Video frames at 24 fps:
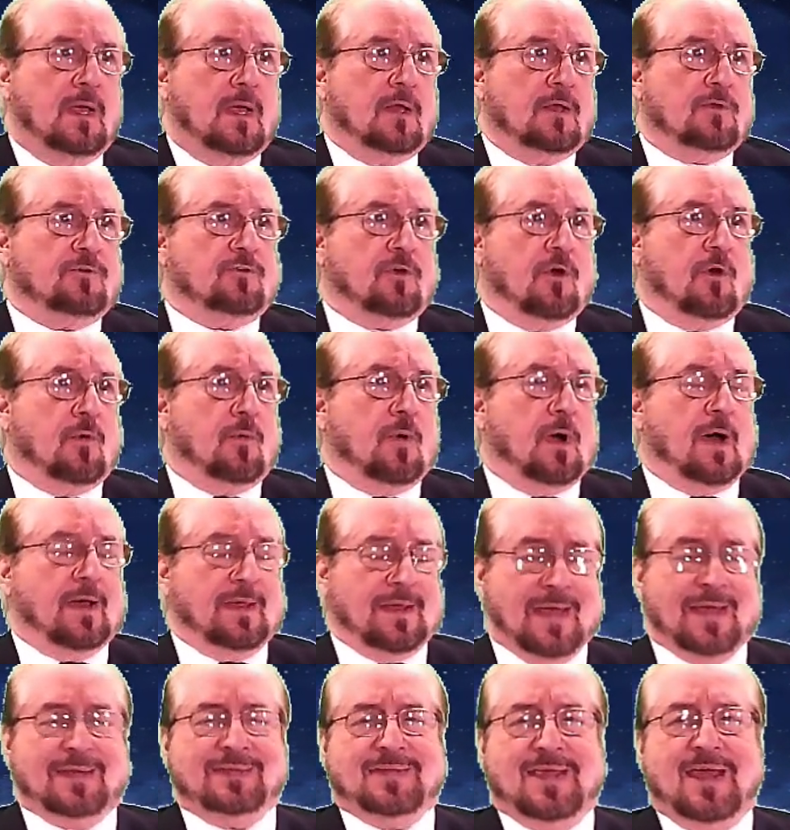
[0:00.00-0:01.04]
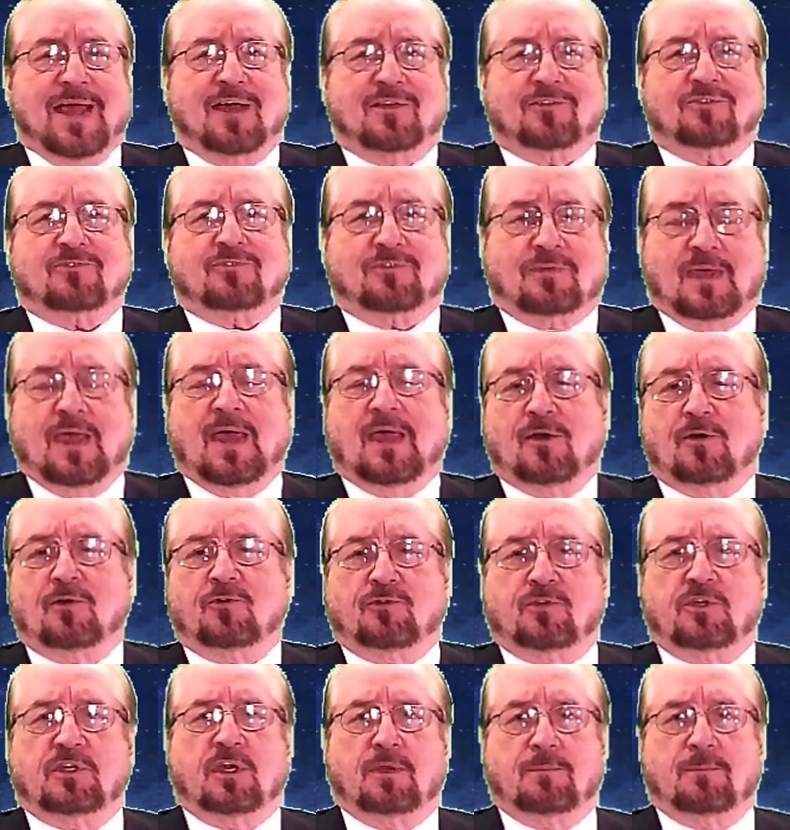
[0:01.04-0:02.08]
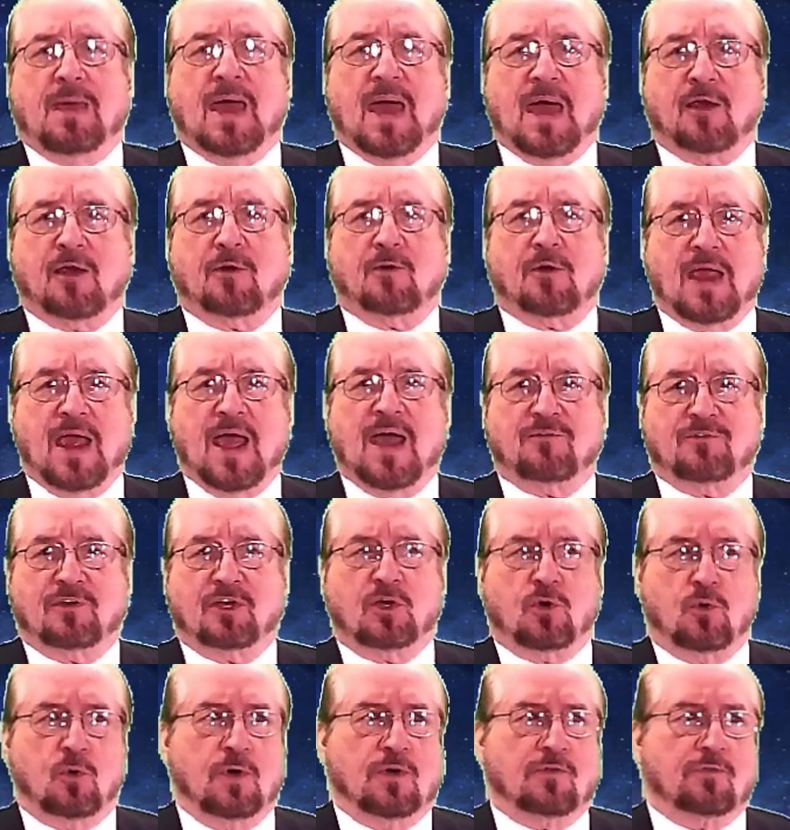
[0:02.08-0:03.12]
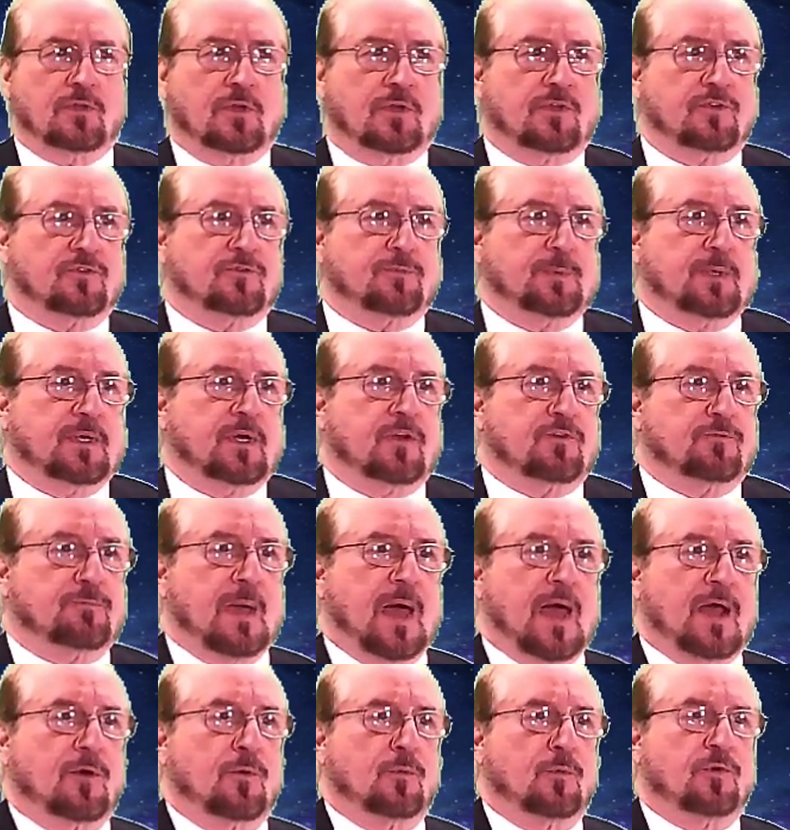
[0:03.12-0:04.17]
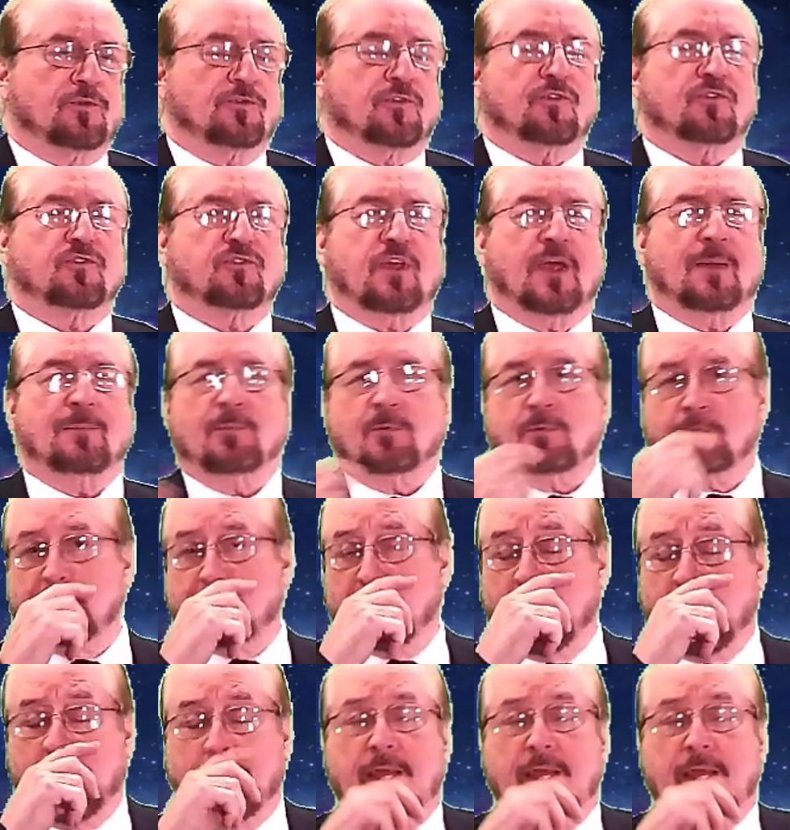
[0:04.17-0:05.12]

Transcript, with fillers: So, uh, and yes, energy and matter have an equivalence because matter was assembled